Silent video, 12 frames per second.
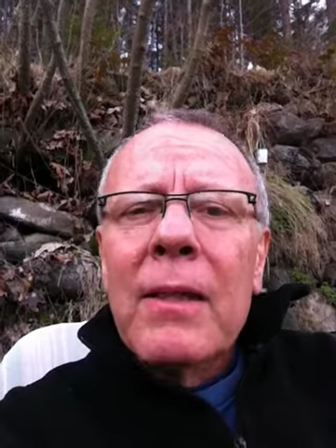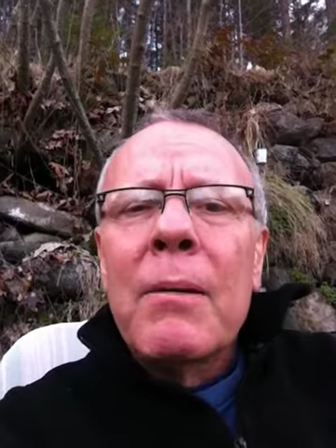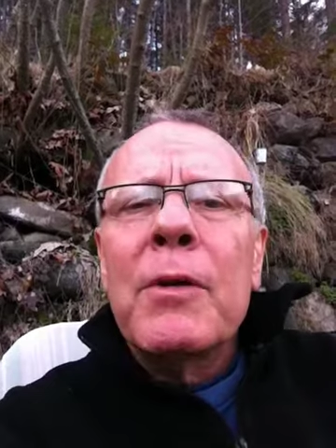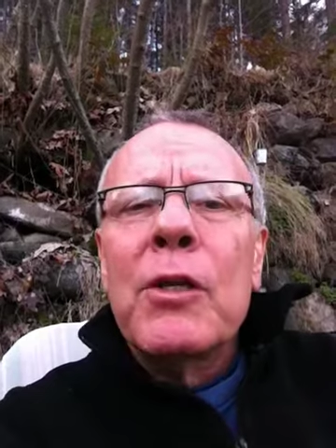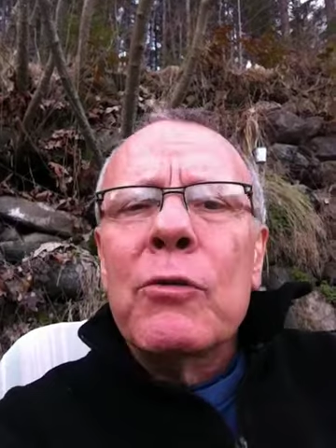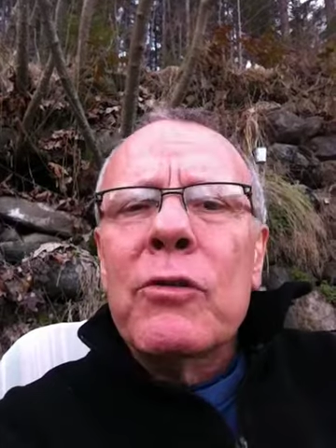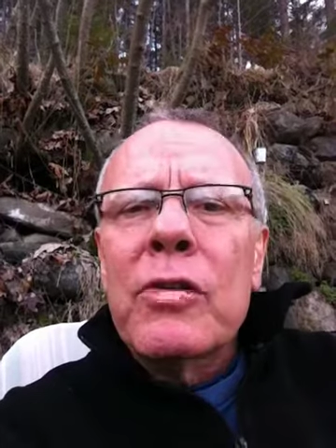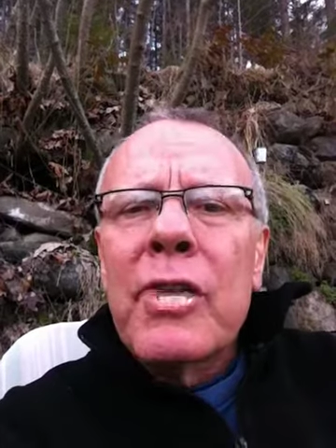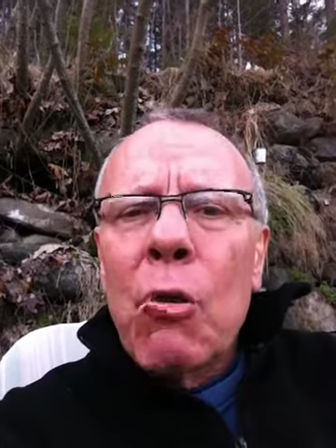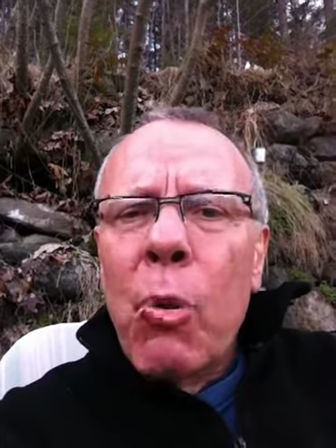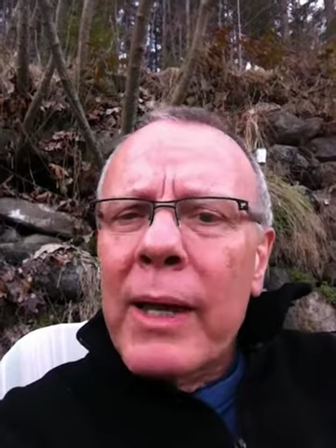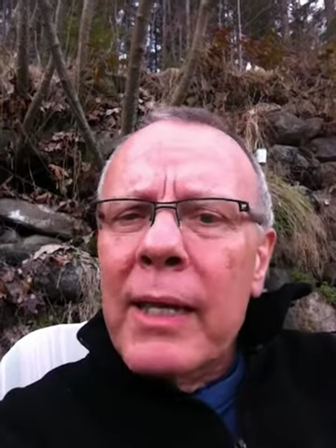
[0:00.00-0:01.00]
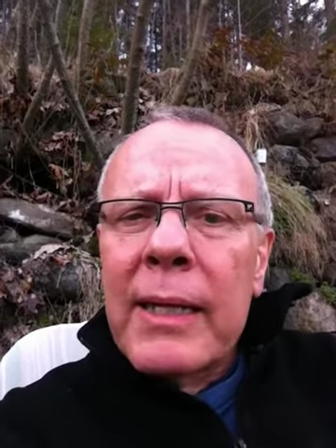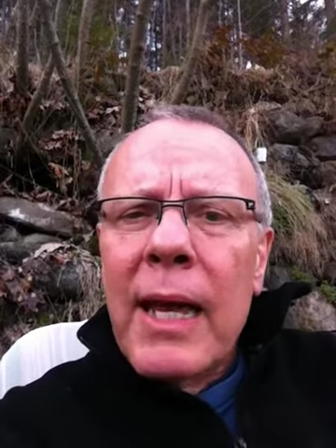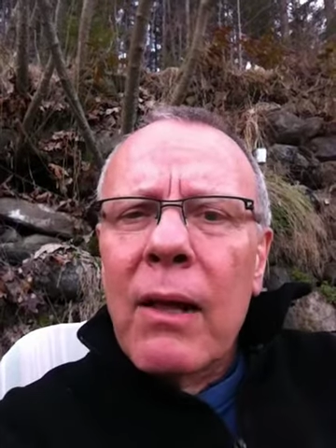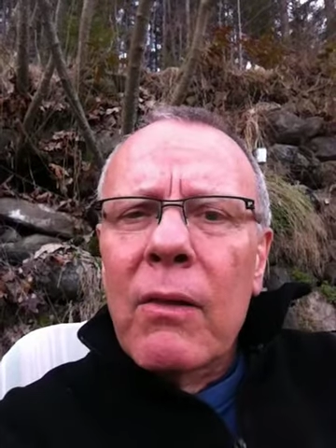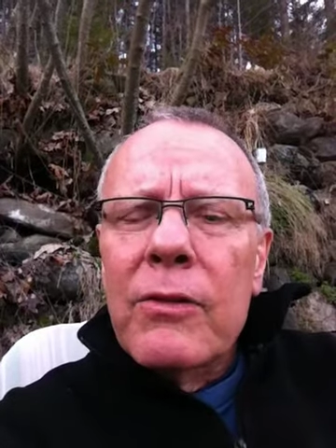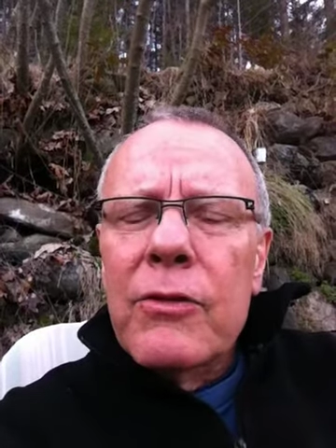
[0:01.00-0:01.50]
Let me use a quick
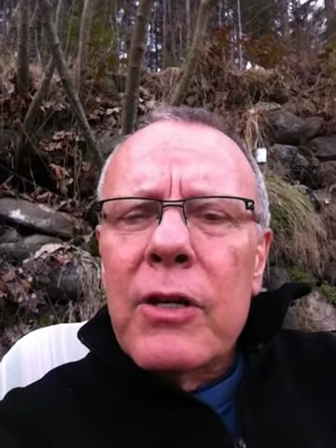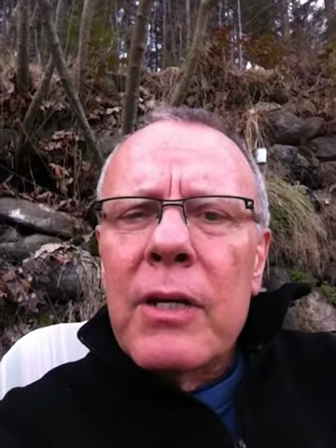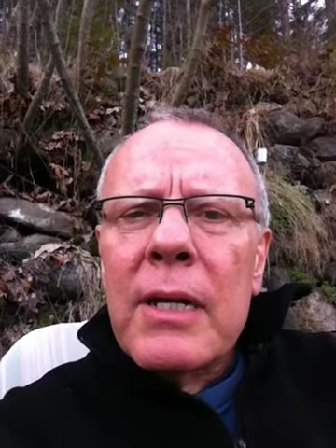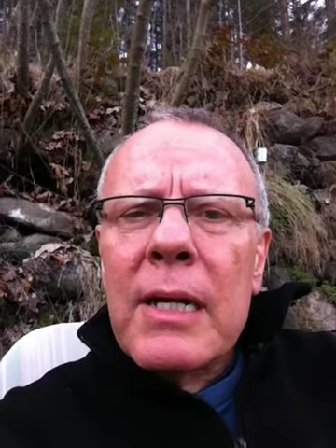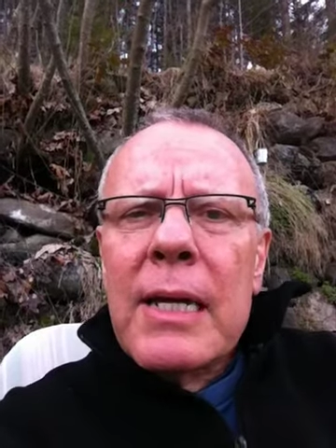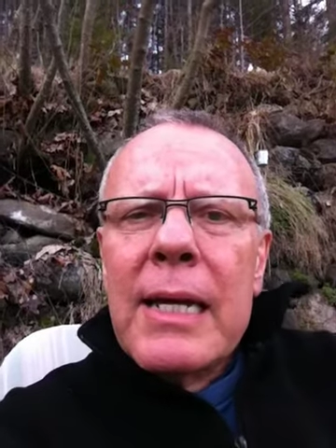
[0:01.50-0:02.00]
analogy.